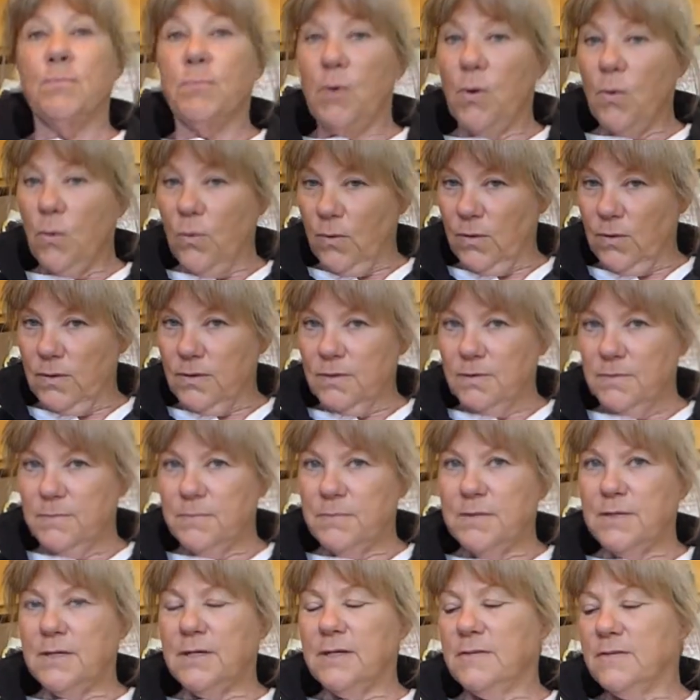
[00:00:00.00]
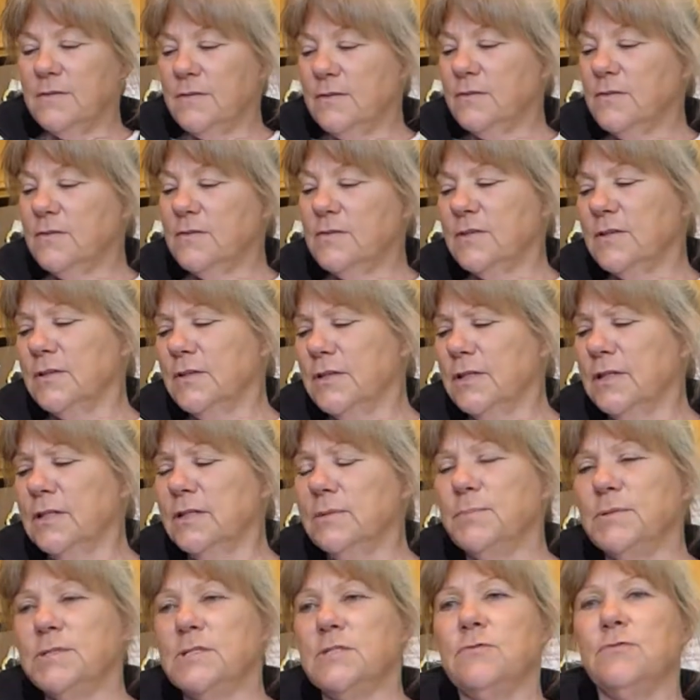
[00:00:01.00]
the bowl, because this is a
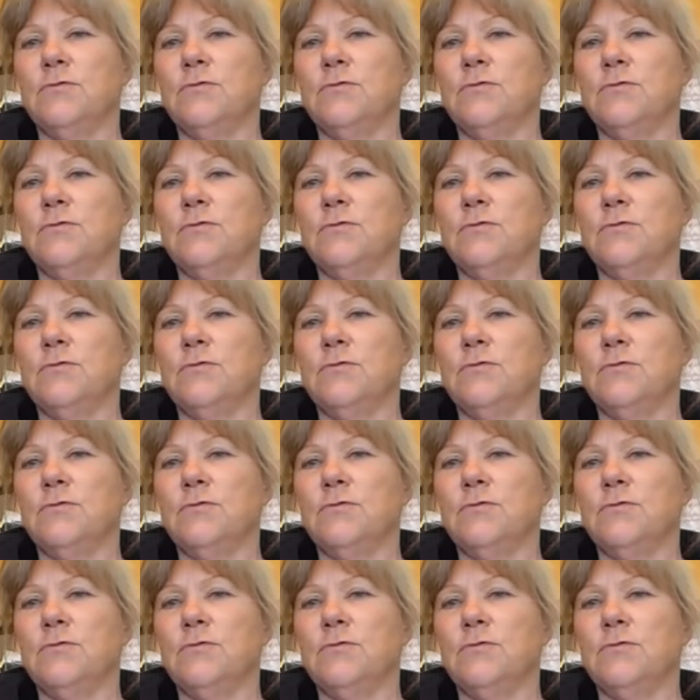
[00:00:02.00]
little bit